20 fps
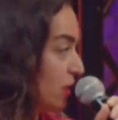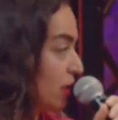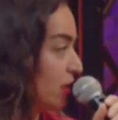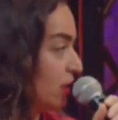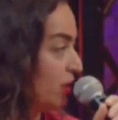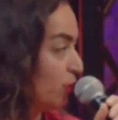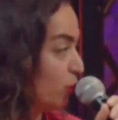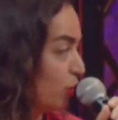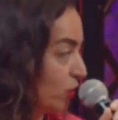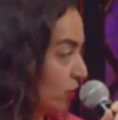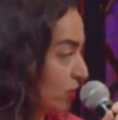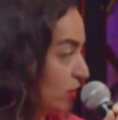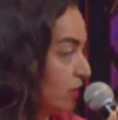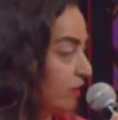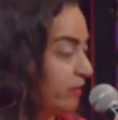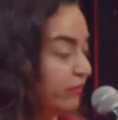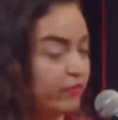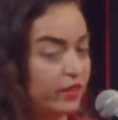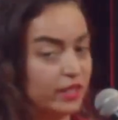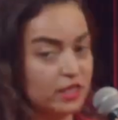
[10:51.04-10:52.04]
and important
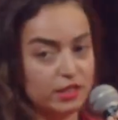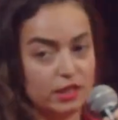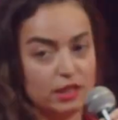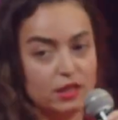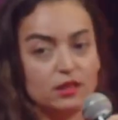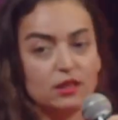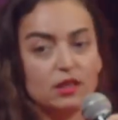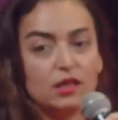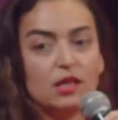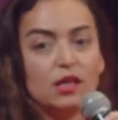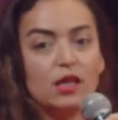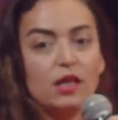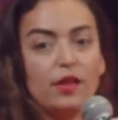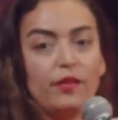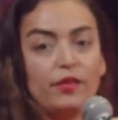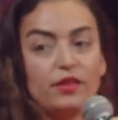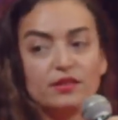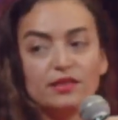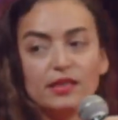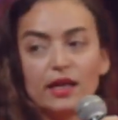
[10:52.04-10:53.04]
innovation.
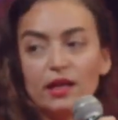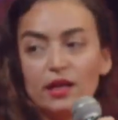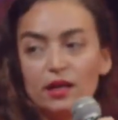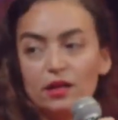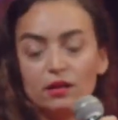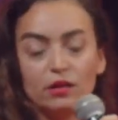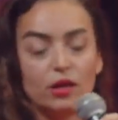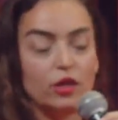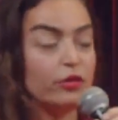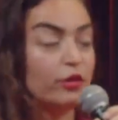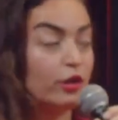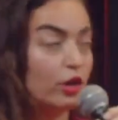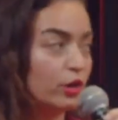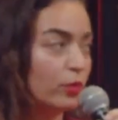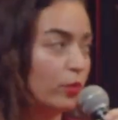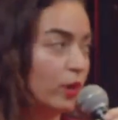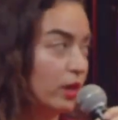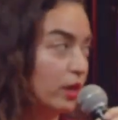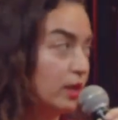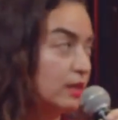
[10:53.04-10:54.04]
The third
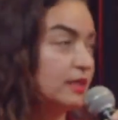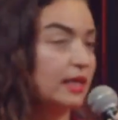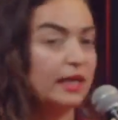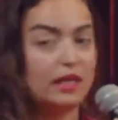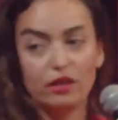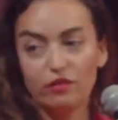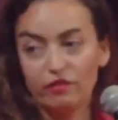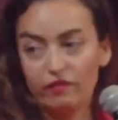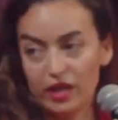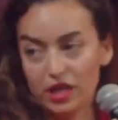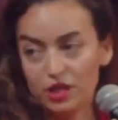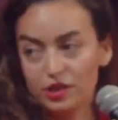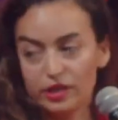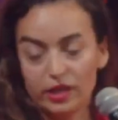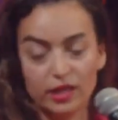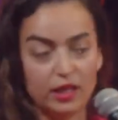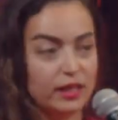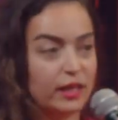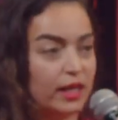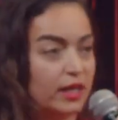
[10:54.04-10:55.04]
one is
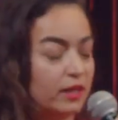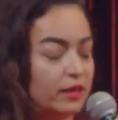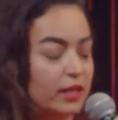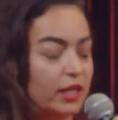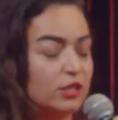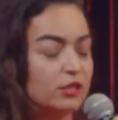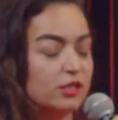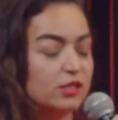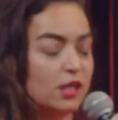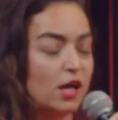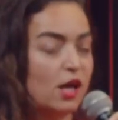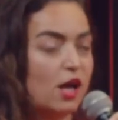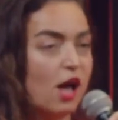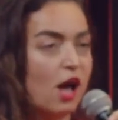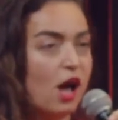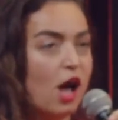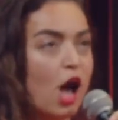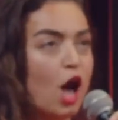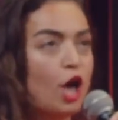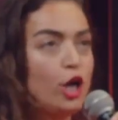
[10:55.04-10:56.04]
innovation. There's
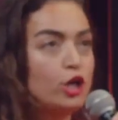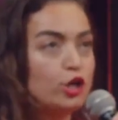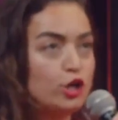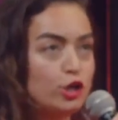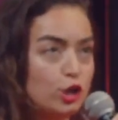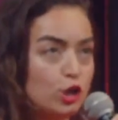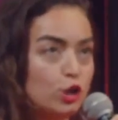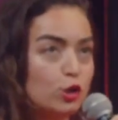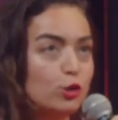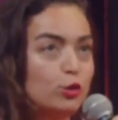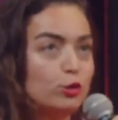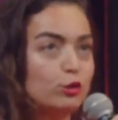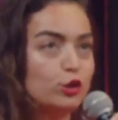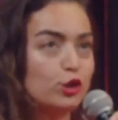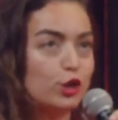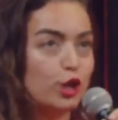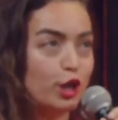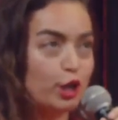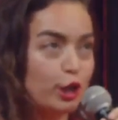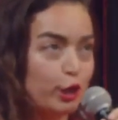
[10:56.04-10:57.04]
huge,
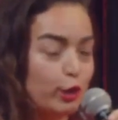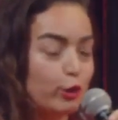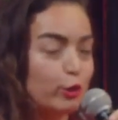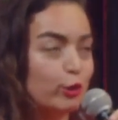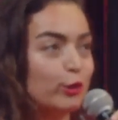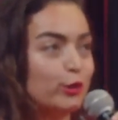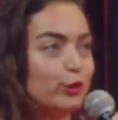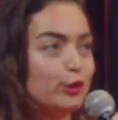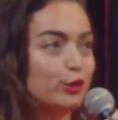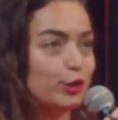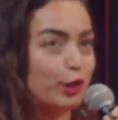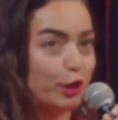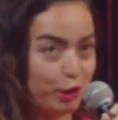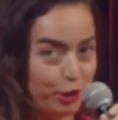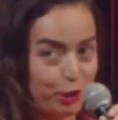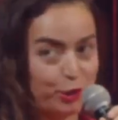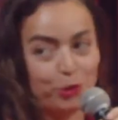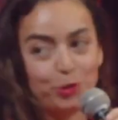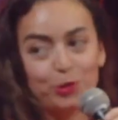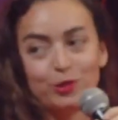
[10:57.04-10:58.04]

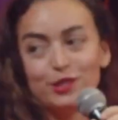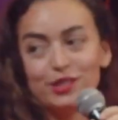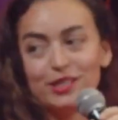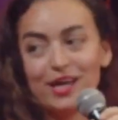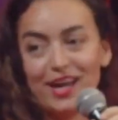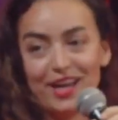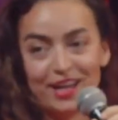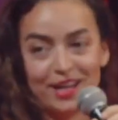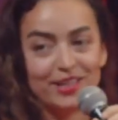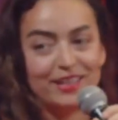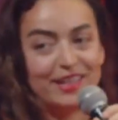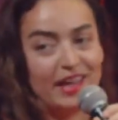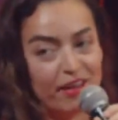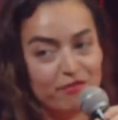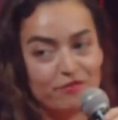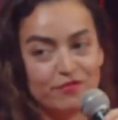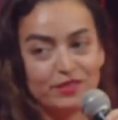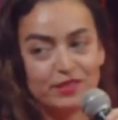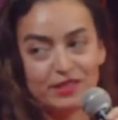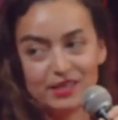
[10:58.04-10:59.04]
I can
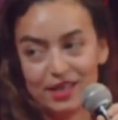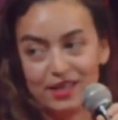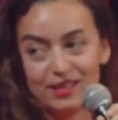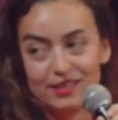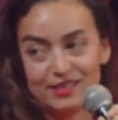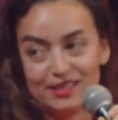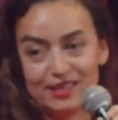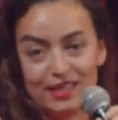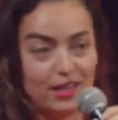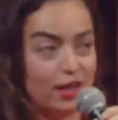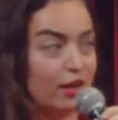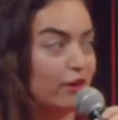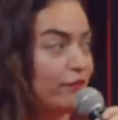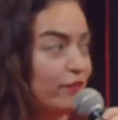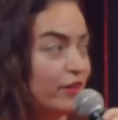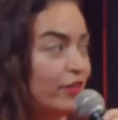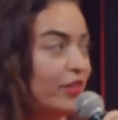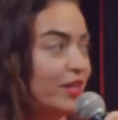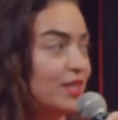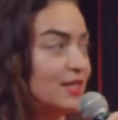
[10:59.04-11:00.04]
emphasize enough
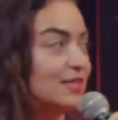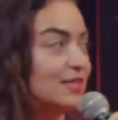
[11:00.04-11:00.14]
on this,